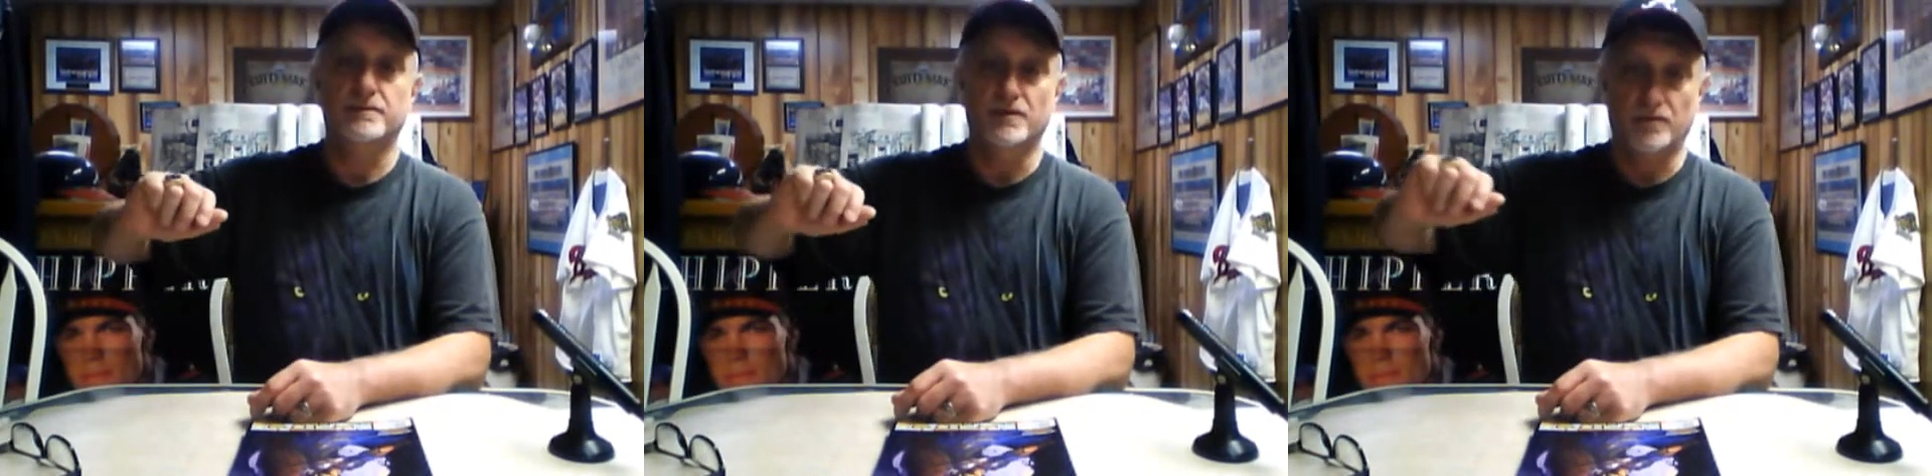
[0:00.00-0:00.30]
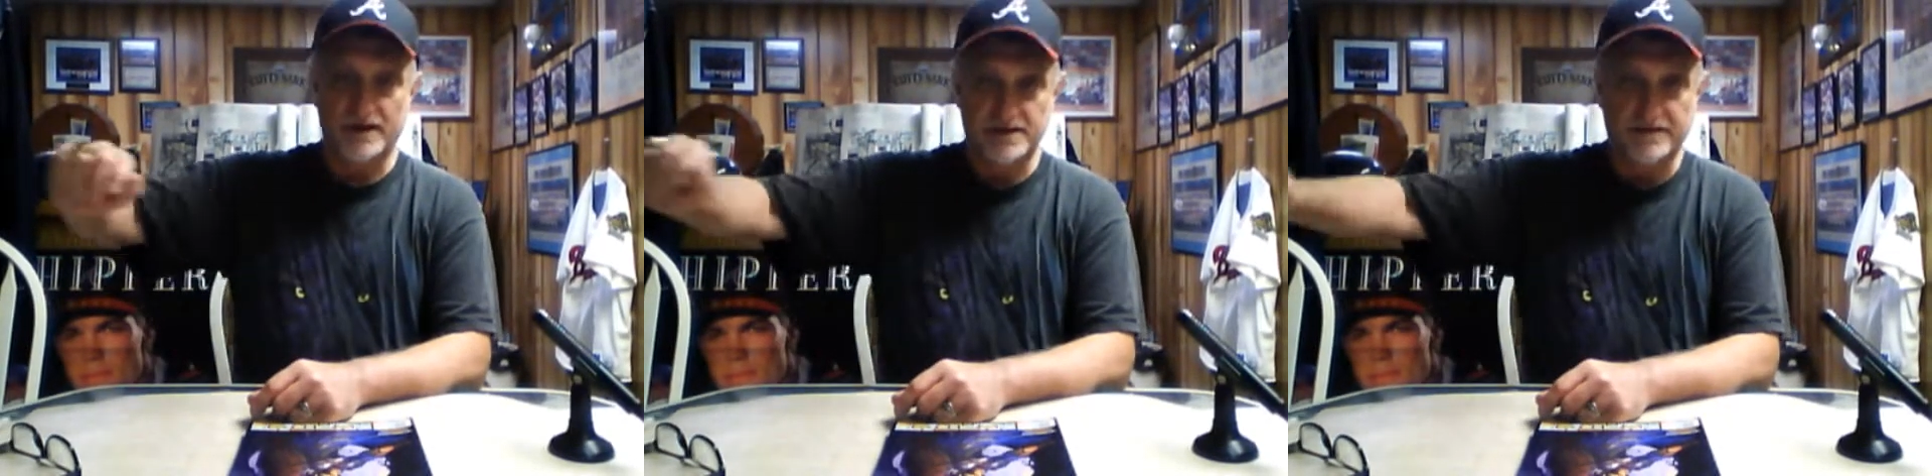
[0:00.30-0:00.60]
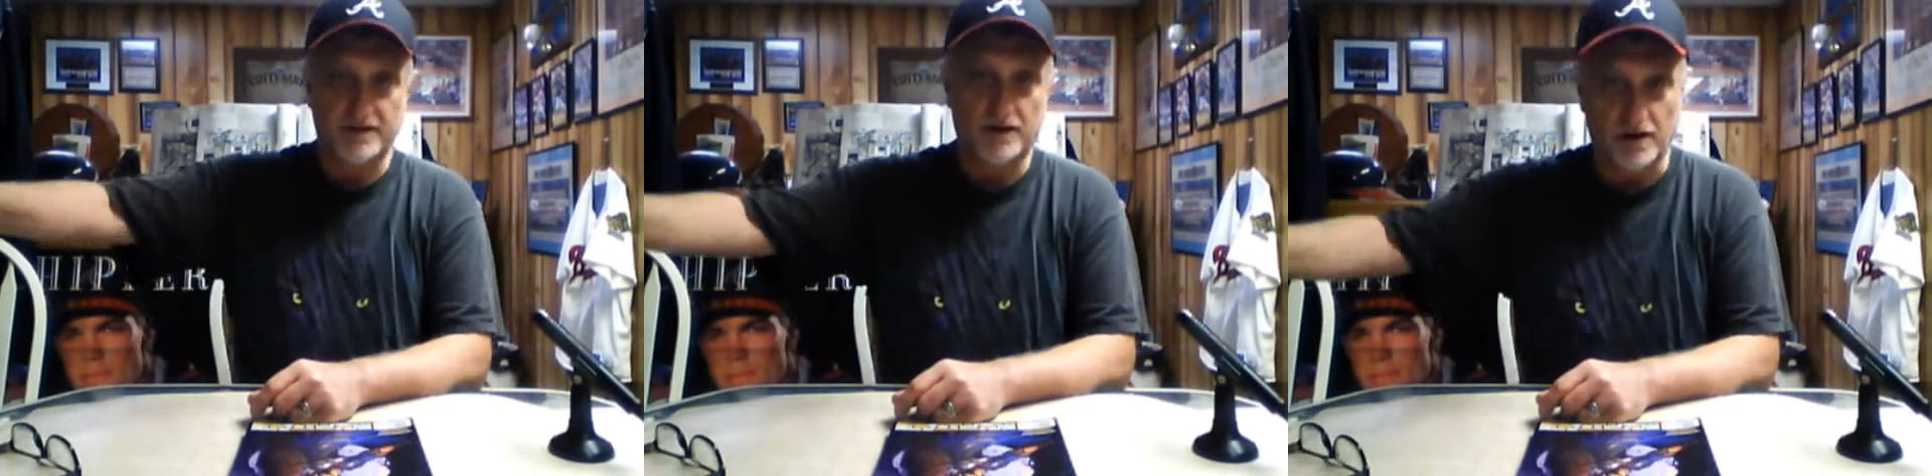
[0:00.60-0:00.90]
the rest
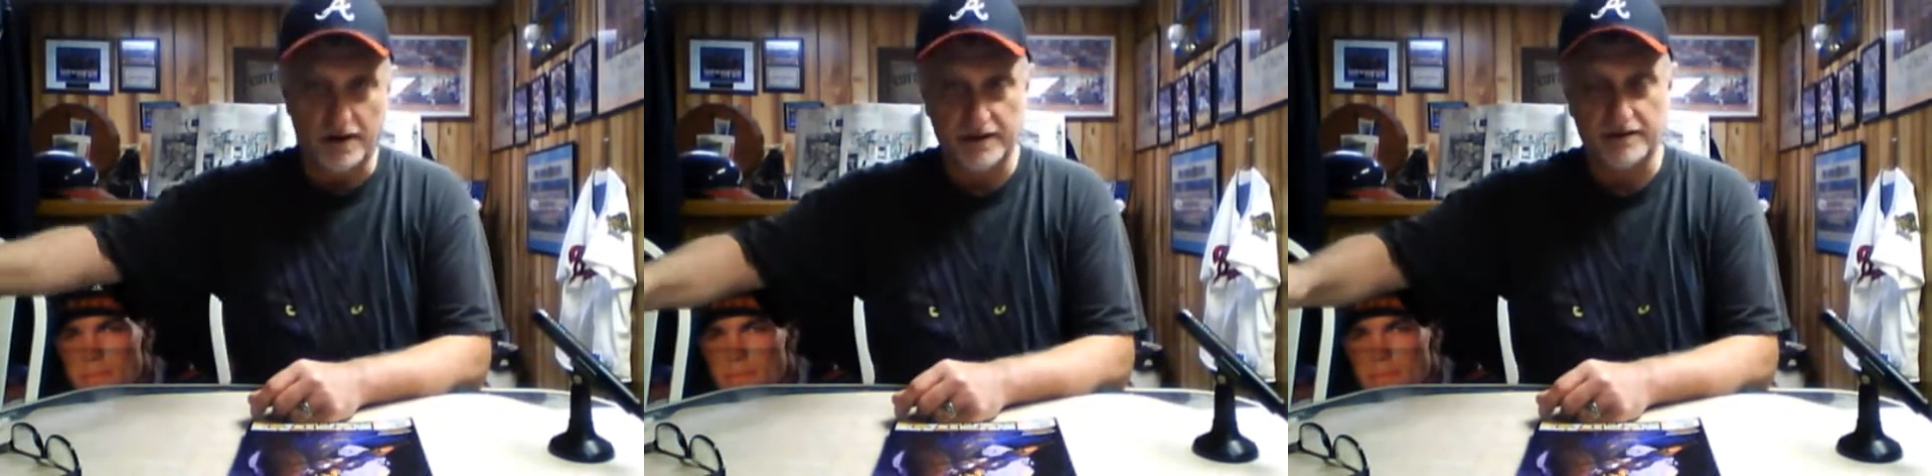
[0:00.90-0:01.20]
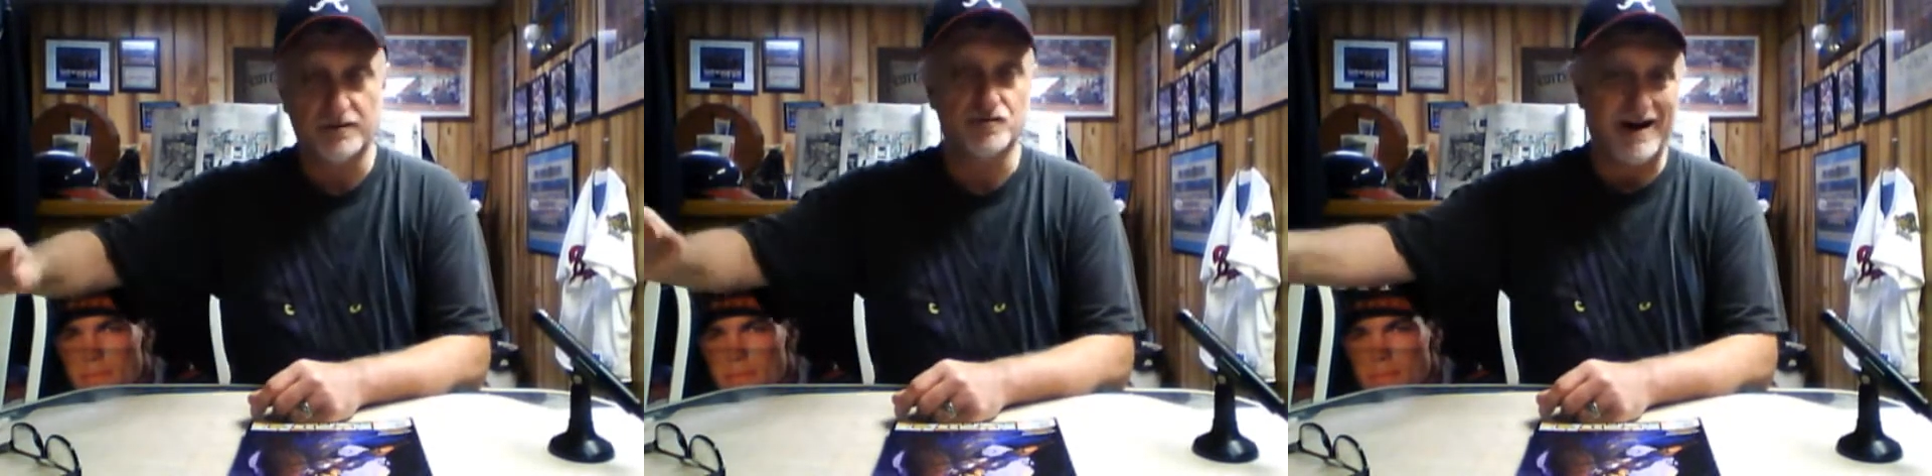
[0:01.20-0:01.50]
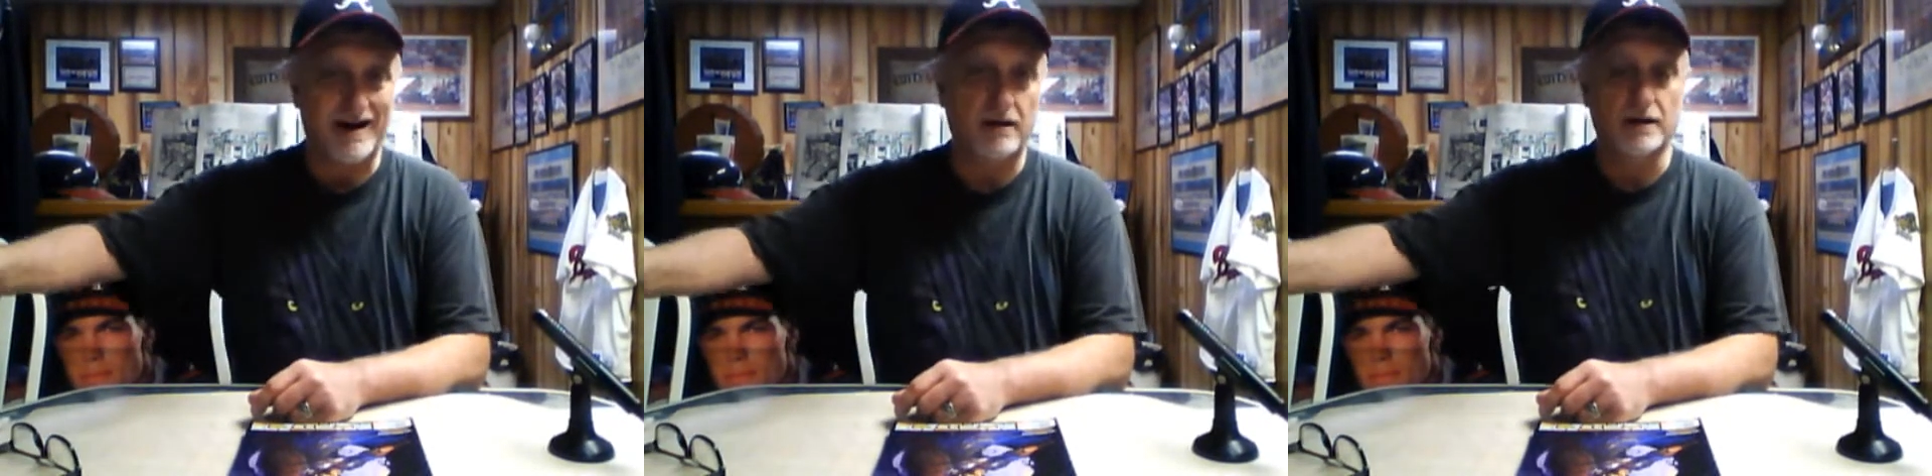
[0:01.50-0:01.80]
of the arc, the
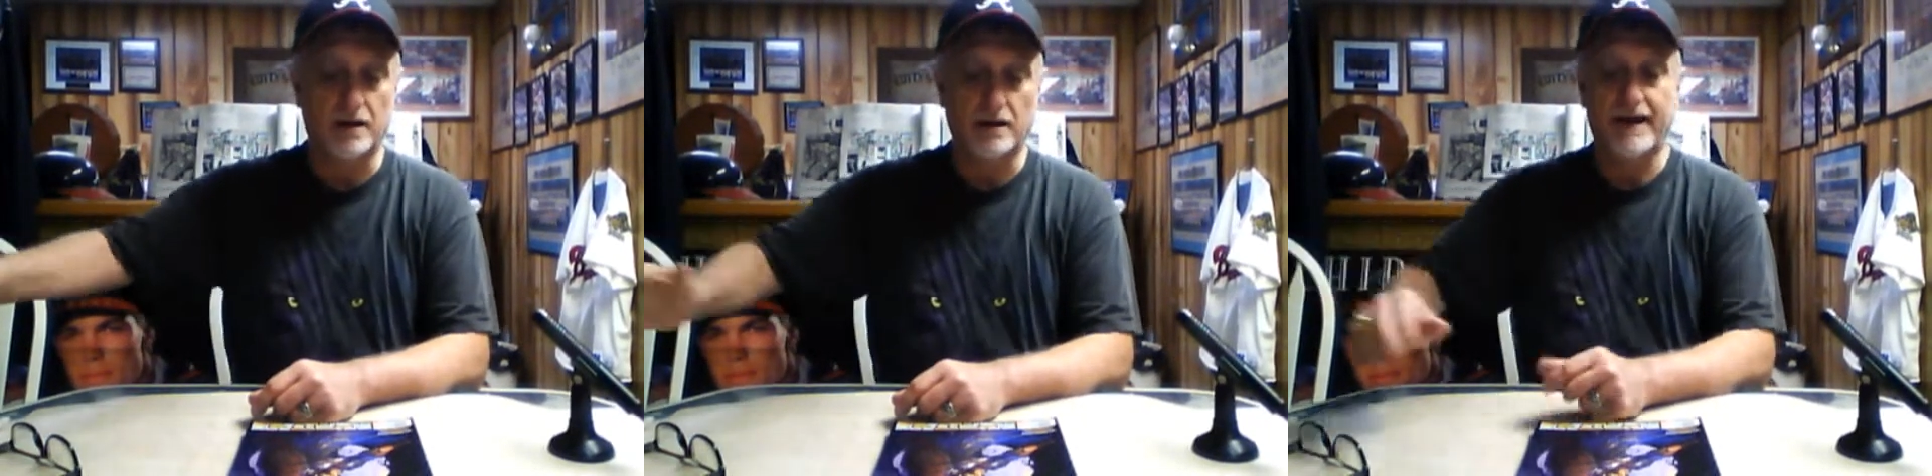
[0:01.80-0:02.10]
drow and all